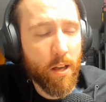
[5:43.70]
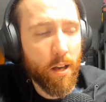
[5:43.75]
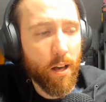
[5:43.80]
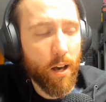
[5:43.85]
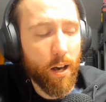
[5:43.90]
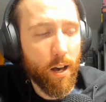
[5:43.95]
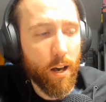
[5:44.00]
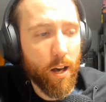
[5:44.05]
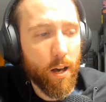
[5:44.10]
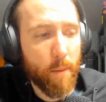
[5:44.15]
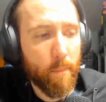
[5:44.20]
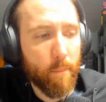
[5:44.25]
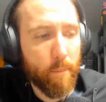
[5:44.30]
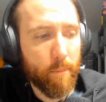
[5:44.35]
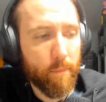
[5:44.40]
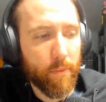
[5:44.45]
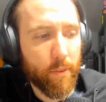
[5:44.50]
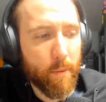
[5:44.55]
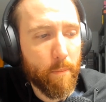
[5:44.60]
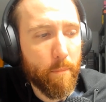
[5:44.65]
um,
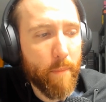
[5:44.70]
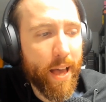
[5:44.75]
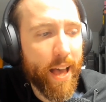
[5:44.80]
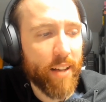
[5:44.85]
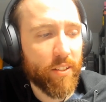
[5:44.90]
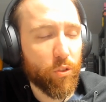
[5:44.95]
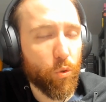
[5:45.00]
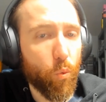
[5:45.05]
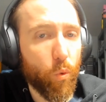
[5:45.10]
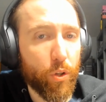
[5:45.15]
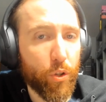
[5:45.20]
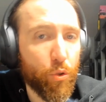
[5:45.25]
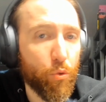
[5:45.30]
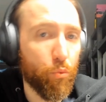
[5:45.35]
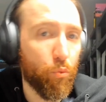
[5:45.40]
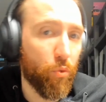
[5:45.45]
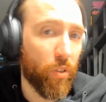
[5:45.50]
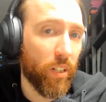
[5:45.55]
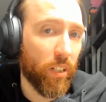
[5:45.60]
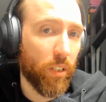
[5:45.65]
mask what
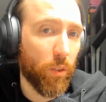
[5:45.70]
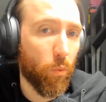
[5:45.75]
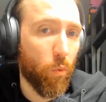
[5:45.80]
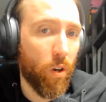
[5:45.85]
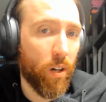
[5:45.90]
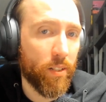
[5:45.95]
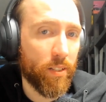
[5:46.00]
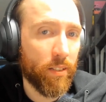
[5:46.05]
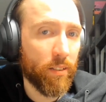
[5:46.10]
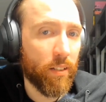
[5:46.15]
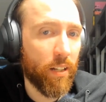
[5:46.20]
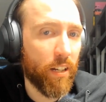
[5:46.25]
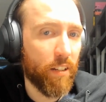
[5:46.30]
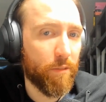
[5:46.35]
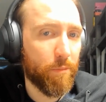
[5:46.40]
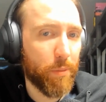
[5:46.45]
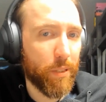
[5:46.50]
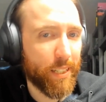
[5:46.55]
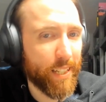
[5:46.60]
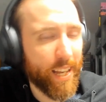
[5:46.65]
you really want in
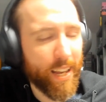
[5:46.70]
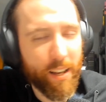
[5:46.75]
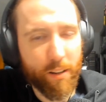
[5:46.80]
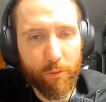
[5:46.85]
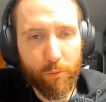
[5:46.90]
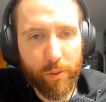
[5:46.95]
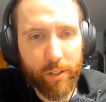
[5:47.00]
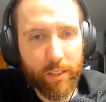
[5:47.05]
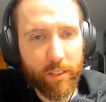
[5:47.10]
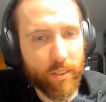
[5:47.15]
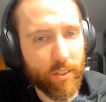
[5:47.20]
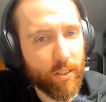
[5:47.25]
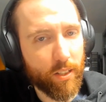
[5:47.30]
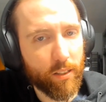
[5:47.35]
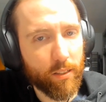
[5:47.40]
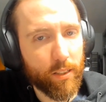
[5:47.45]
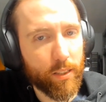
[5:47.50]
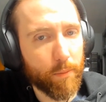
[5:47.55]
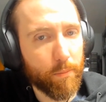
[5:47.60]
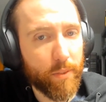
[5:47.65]
life but can't
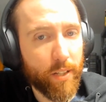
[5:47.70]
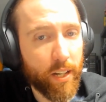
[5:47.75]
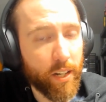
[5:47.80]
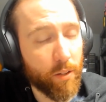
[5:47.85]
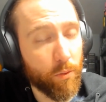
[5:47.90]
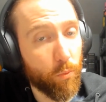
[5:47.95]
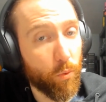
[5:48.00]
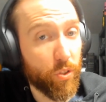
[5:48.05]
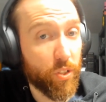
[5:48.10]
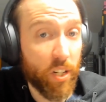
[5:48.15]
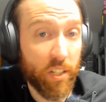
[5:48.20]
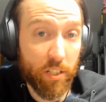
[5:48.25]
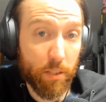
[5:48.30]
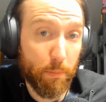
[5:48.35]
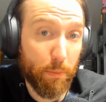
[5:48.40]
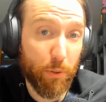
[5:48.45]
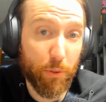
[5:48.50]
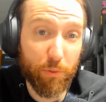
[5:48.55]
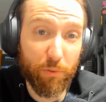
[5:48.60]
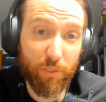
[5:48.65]
realistically obtain, which I
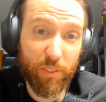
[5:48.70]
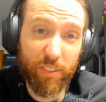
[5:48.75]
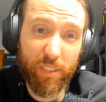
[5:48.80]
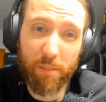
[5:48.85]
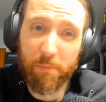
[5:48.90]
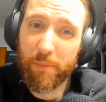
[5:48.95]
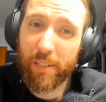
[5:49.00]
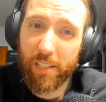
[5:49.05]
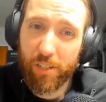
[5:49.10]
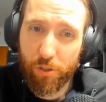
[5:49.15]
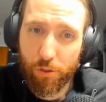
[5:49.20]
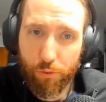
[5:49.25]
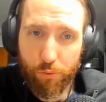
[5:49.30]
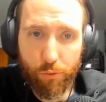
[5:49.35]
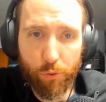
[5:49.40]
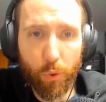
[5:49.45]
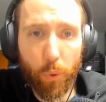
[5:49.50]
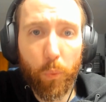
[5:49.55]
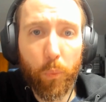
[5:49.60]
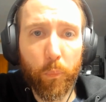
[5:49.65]
suppose for some that's
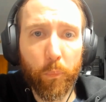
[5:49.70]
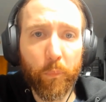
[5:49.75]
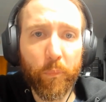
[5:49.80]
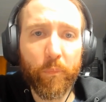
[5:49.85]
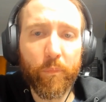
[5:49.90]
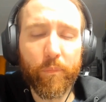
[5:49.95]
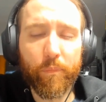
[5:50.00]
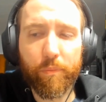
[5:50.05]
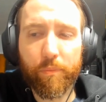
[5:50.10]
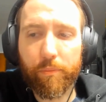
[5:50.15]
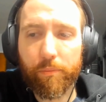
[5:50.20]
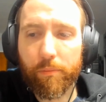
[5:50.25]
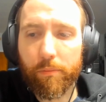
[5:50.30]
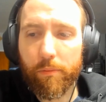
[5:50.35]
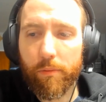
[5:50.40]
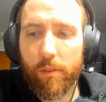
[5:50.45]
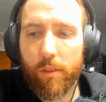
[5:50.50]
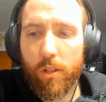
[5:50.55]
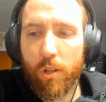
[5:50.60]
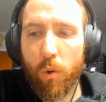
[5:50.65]
true.
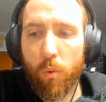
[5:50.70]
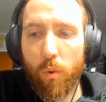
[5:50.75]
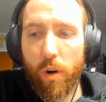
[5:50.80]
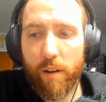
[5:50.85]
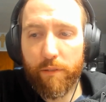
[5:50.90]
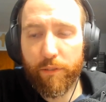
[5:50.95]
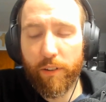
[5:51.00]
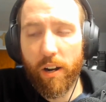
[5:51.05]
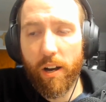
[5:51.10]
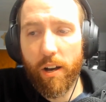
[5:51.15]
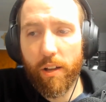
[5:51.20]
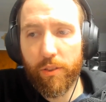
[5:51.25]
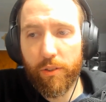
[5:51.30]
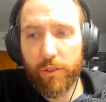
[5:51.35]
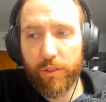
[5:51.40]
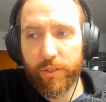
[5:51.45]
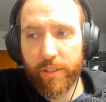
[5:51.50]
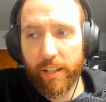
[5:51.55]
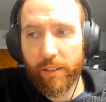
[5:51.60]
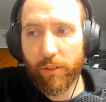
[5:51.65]
While for
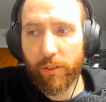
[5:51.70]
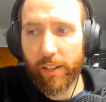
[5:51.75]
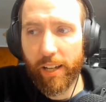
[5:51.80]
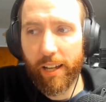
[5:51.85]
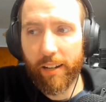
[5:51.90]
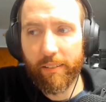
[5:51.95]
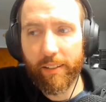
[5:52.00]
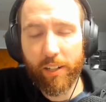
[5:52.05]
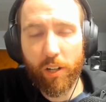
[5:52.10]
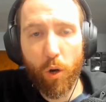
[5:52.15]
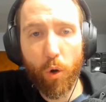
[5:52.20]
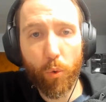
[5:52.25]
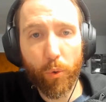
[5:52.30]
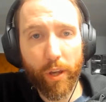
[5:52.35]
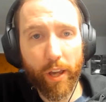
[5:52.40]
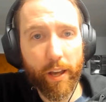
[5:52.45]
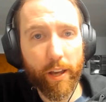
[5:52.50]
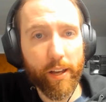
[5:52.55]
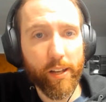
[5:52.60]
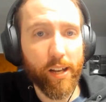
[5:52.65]
others, they look at it like,
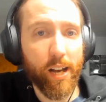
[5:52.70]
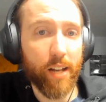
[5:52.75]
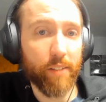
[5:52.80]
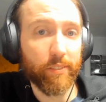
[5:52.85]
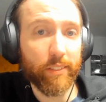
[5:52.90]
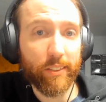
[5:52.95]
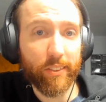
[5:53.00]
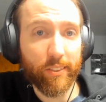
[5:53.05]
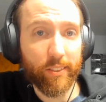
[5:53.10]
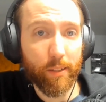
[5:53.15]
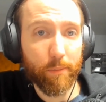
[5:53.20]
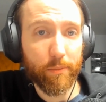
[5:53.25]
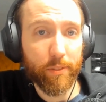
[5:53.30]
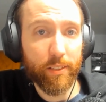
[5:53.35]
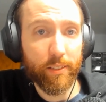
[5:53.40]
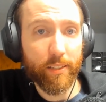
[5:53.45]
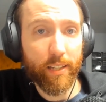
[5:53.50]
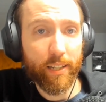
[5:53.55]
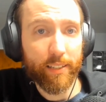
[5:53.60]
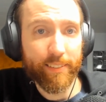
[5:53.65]
okay, I've
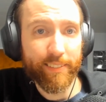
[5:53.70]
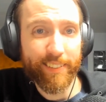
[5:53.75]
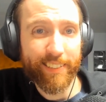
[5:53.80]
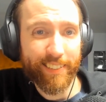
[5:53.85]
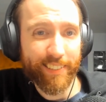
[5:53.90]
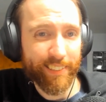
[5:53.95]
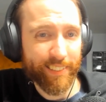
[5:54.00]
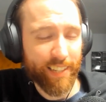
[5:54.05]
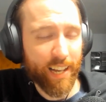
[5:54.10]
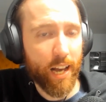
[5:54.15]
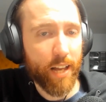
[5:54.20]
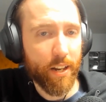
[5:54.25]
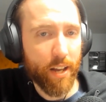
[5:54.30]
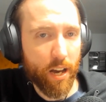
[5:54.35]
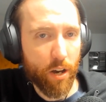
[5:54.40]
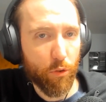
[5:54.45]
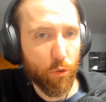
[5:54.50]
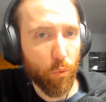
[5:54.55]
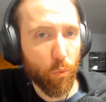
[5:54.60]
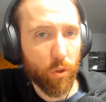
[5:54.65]
accepted that this is kind of
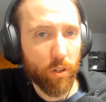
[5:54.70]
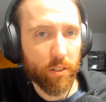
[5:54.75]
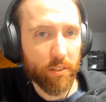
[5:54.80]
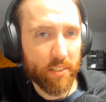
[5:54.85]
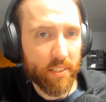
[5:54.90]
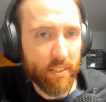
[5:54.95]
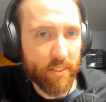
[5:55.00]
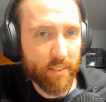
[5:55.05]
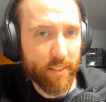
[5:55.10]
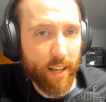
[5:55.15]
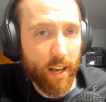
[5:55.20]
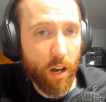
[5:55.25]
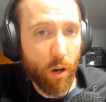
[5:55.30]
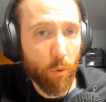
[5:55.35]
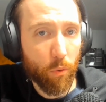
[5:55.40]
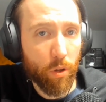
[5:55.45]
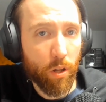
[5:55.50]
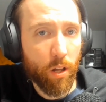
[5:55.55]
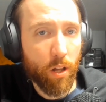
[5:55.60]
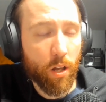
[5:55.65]
how the world is
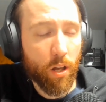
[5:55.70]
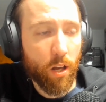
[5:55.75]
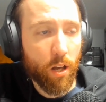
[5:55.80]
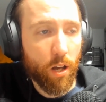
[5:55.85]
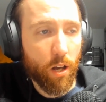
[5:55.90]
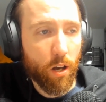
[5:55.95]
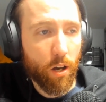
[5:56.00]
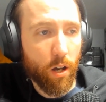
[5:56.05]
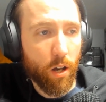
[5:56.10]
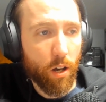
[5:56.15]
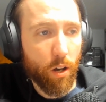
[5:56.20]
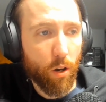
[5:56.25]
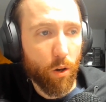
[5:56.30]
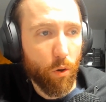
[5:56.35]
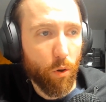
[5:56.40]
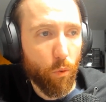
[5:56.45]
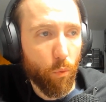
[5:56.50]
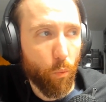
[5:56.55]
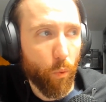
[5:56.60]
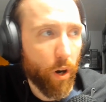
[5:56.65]
now.
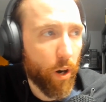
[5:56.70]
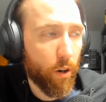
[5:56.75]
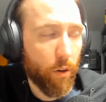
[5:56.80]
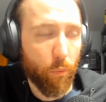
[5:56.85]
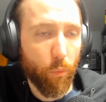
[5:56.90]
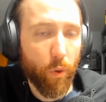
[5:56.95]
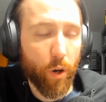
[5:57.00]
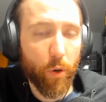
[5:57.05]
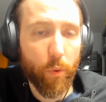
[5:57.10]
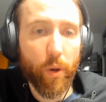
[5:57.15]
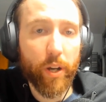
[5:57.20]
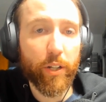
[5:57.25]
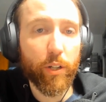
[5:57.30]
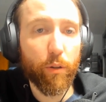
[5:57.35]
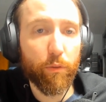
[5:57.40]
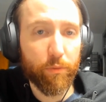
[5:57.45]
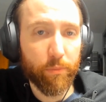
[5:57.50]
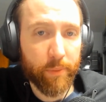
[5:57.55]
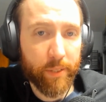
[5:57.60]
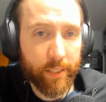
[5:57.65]
Where, where do I
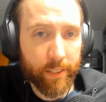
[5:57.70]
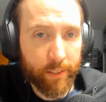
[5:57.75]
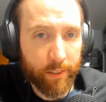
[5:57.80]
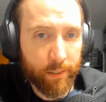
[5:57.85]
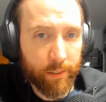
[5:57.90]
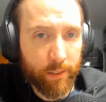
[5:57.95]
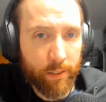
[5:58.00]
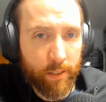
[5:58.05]
go from here?